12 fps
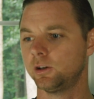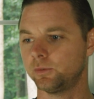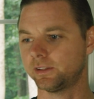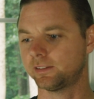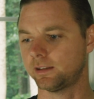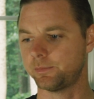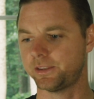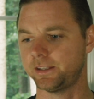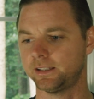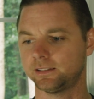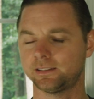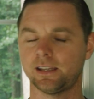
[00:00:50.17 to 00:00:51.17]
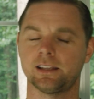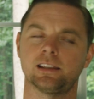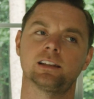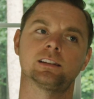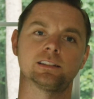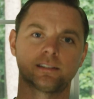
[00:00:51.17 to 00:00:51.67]
with some things saying
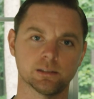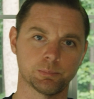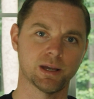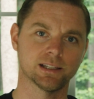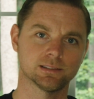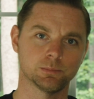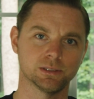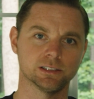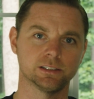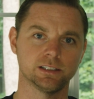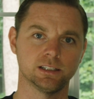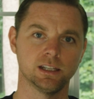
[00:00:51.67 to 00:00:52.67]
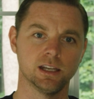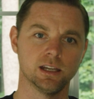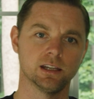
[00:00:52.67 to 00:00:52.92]
that this is a possibility.